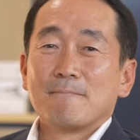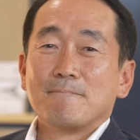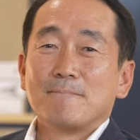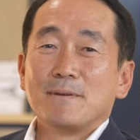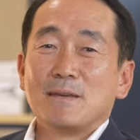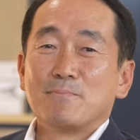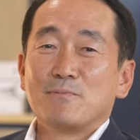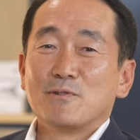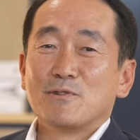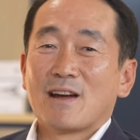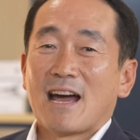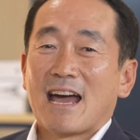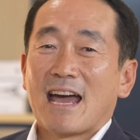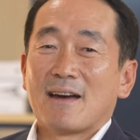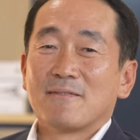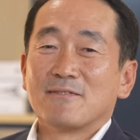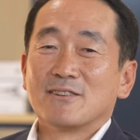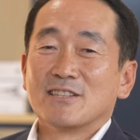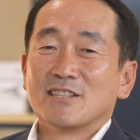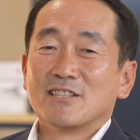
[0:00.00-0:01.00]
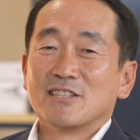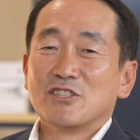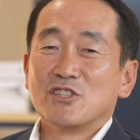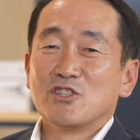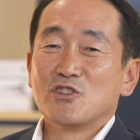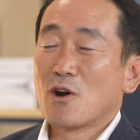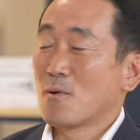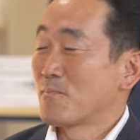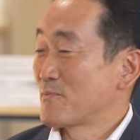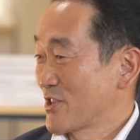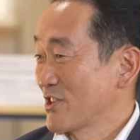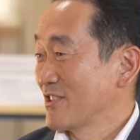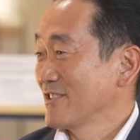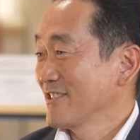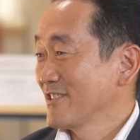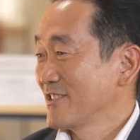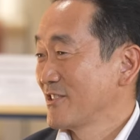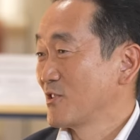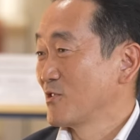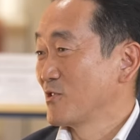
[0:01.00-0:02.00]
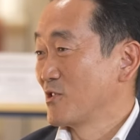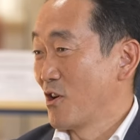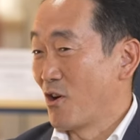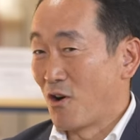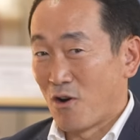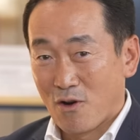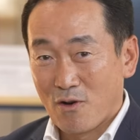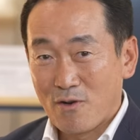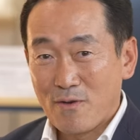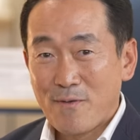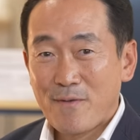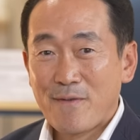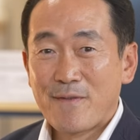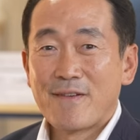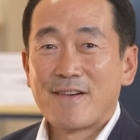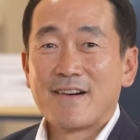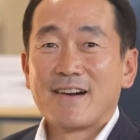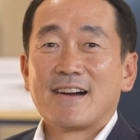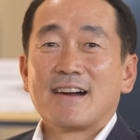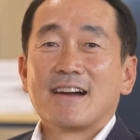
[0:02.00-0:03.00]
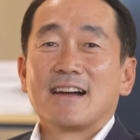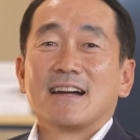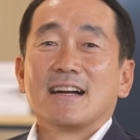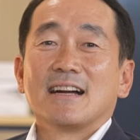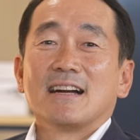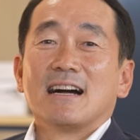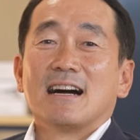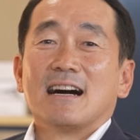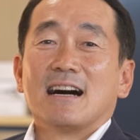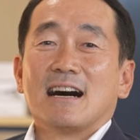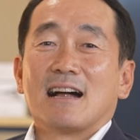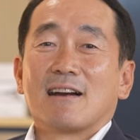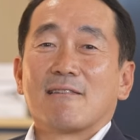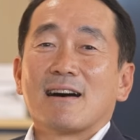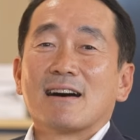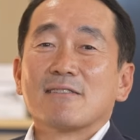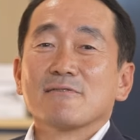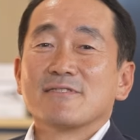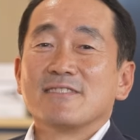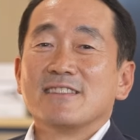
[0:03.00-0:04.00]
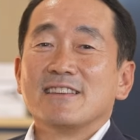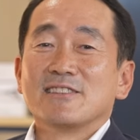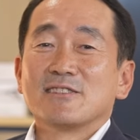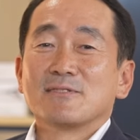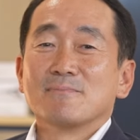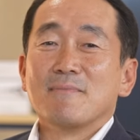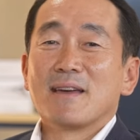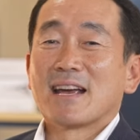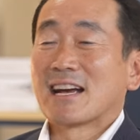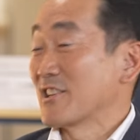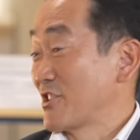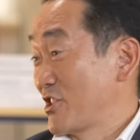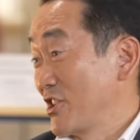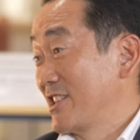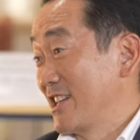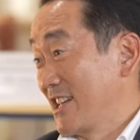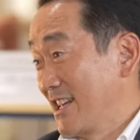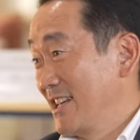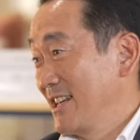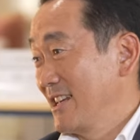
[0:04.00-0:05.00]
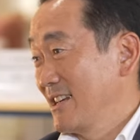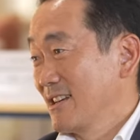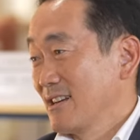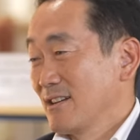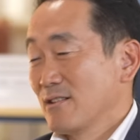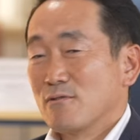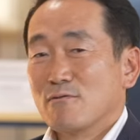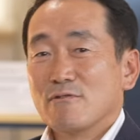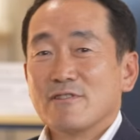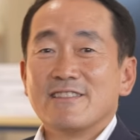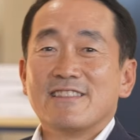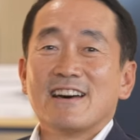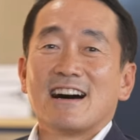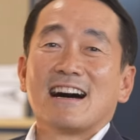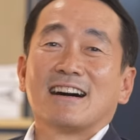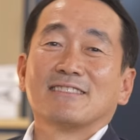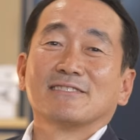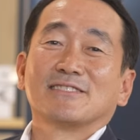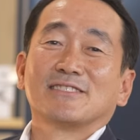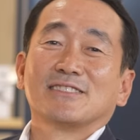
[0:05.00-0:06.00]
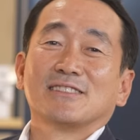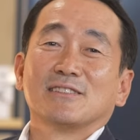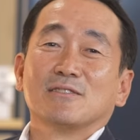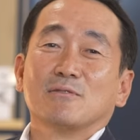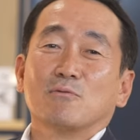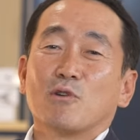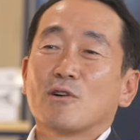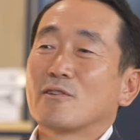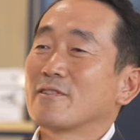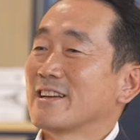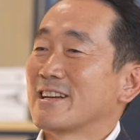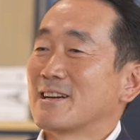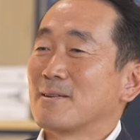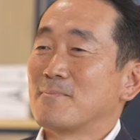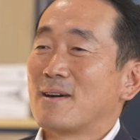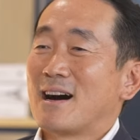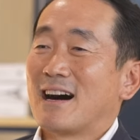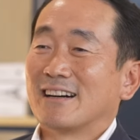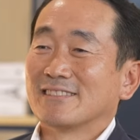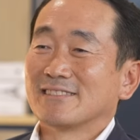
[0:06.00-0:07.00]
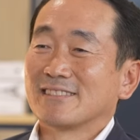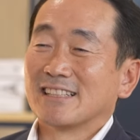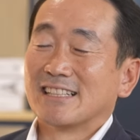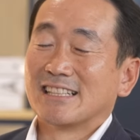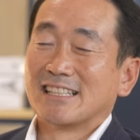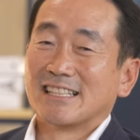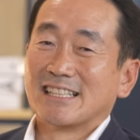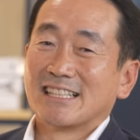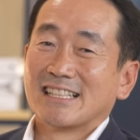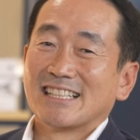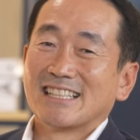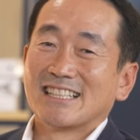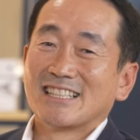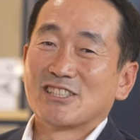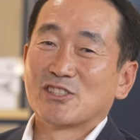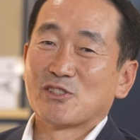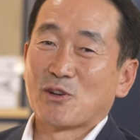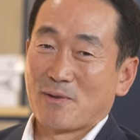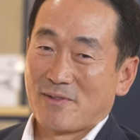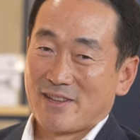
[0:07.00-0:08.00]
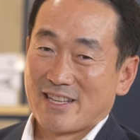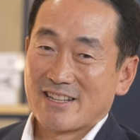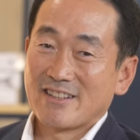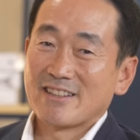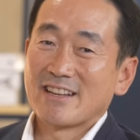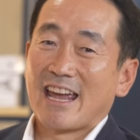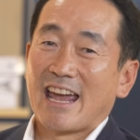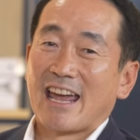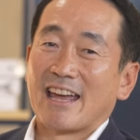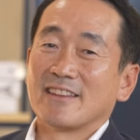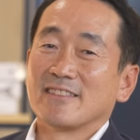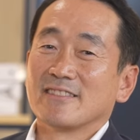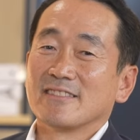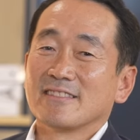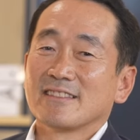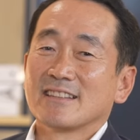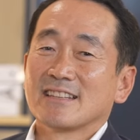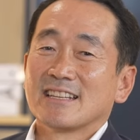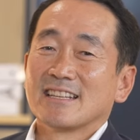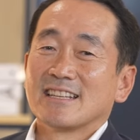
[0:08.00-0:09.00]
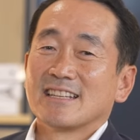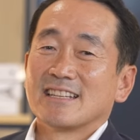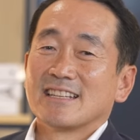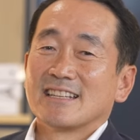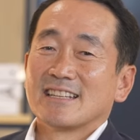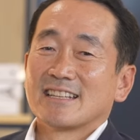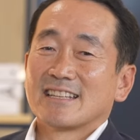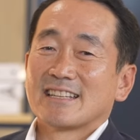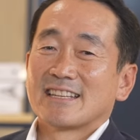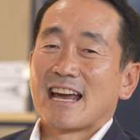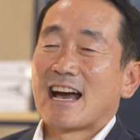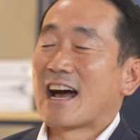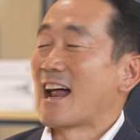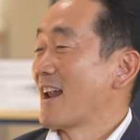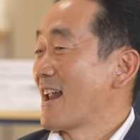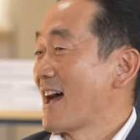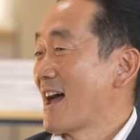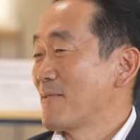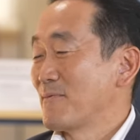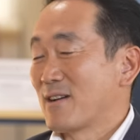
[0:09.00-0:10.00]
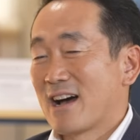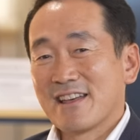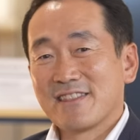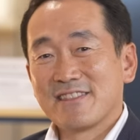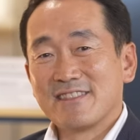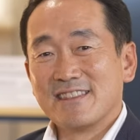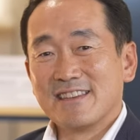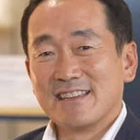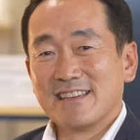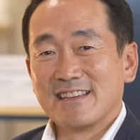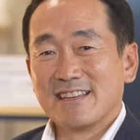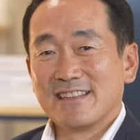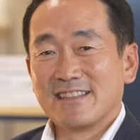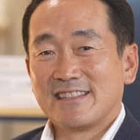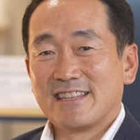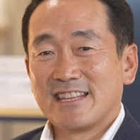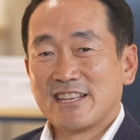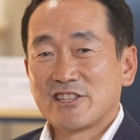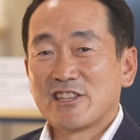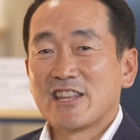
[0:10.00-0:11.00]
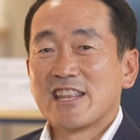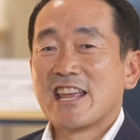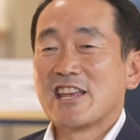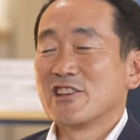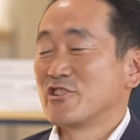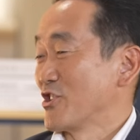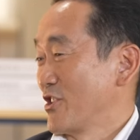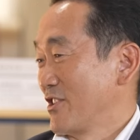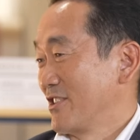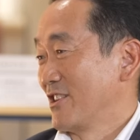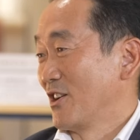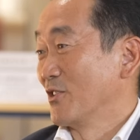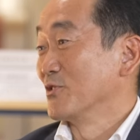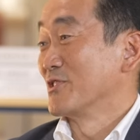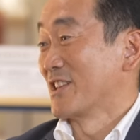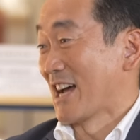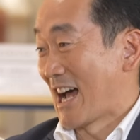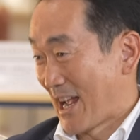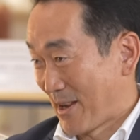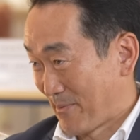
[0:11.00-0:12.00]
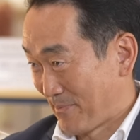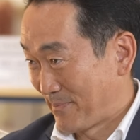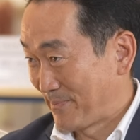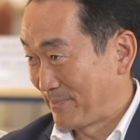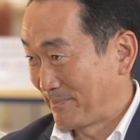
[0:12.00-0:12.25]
people have a new option to go around this megacity without worrying about traffic and can arrive at the destination on time.